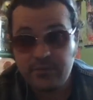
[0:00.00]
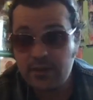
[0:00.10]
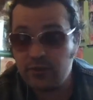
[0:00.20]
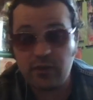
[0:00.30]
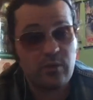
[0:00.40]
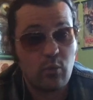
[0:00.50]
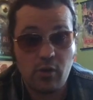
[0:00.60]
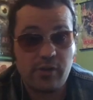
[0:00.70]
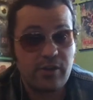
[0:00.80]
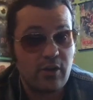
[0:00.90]
Fred
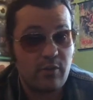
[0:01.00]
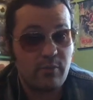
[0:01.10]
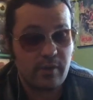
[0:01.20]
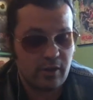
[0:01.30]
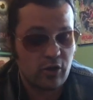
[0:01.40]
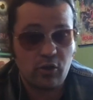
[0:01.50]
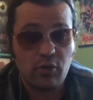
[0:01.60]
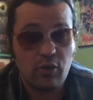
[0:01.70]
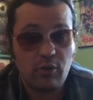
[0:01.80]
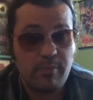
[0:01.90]
Ward, you know, played
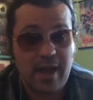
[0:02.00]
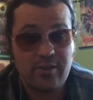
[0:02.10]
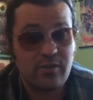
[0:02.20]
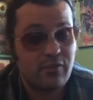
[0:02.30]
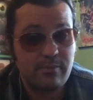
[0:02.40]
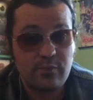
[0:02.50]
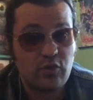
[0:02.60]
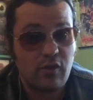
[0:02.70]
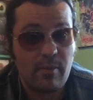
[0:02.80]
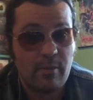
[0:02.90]
Earl Bassett from
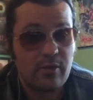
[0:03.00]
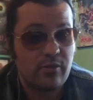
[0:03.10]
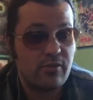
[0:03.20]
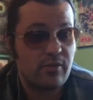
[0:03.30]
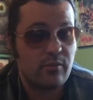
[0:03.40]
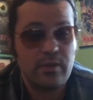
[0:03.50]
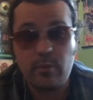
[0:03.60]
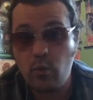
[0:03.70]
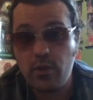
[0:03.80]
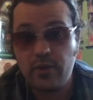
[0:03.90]
Tremors and
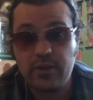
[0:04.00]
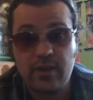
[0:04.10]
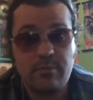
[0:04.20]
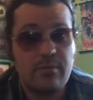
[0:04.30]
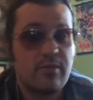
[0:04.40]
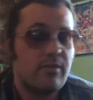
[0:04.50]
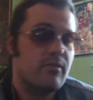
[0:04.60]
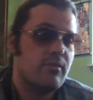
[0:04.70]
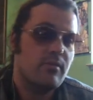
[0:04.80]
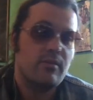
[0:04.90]
Remo Williams,
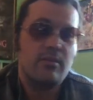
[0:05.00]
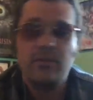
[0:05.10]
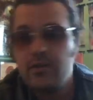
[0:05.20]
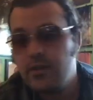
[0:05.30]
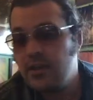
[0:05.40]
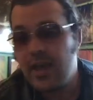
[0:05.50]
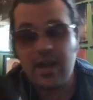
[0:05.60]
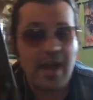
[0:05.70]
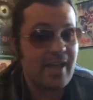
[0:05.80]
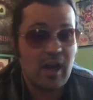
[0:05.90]
and
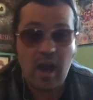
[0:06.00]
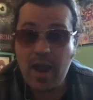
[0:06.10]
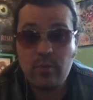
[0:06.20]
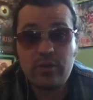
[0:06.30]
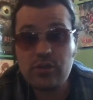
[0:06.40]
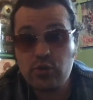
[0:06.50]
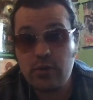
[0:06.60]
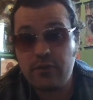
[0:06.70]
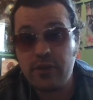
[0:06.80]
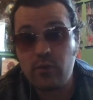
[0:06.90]
I really enjoy
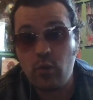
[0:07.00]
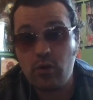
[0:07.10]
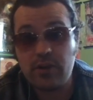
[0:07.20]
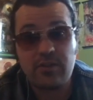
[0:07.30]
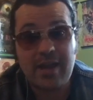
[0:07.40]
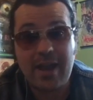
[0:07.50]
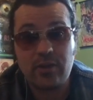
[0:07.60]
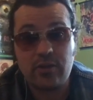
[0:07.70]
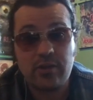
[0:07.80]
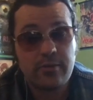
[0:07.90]
Fred Ward as an
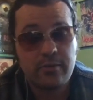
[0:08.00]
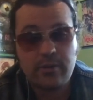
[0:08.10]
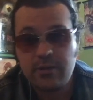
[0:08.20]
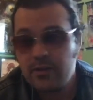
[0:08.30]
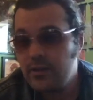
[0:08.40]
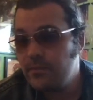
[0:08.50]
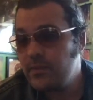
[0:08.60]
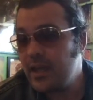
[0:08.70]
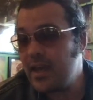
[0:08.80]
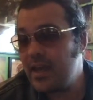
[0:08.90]
actor.
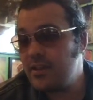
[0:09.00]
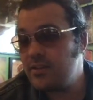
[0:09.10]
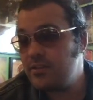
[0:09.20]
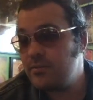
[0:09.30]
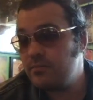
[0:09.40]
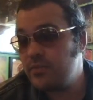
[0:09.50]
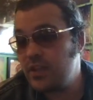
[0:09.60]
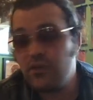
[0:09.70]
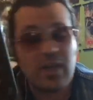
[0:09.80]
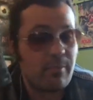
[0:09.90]
And
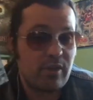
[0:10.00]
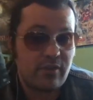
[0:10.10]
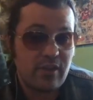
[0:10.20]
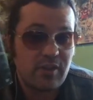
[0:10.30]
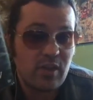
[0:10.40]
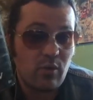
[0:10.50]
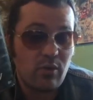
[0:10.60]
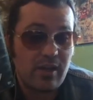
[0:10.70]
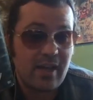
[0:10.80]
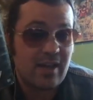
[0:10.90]
this, yeah, but the
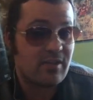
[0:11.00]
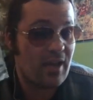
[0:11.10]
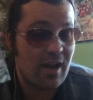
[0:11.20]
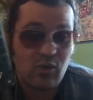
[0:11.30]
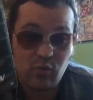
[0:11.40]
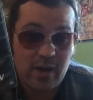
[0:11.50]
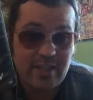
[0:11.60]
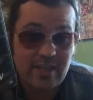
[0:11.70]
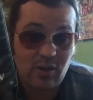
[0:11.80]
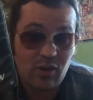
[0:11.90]
sequel, yeah, it's not
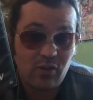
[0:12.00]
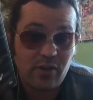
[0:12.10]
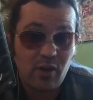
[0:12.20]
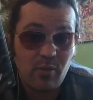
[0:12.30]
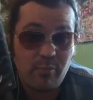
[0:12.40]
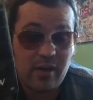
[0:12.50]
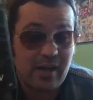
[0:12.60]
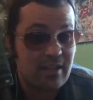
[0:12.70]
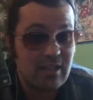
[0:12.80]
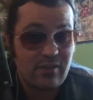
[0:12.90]
great at all, though, but
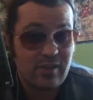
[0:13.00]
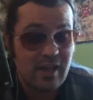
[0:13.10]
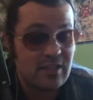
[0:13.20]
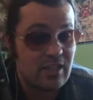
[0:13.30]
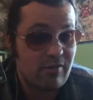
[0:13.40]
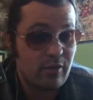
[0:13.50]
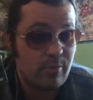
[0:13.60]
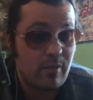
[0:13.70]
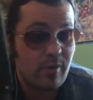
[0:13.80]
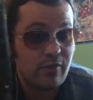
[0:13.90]
I definitely
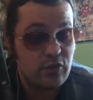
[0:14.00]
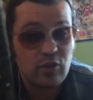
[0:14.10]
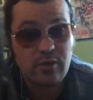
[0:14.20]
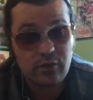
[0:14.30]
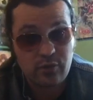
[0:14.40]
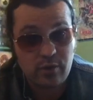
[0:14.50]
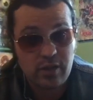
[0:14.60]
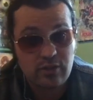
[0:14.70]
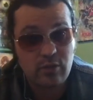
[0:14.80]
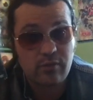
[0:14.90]
put above 2 and
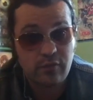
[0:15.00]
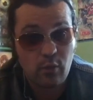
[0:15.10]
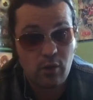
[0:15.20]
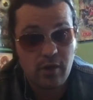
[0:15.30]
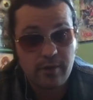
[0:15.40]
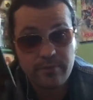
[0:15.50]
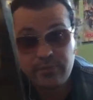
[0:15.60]
3, 2 and 4,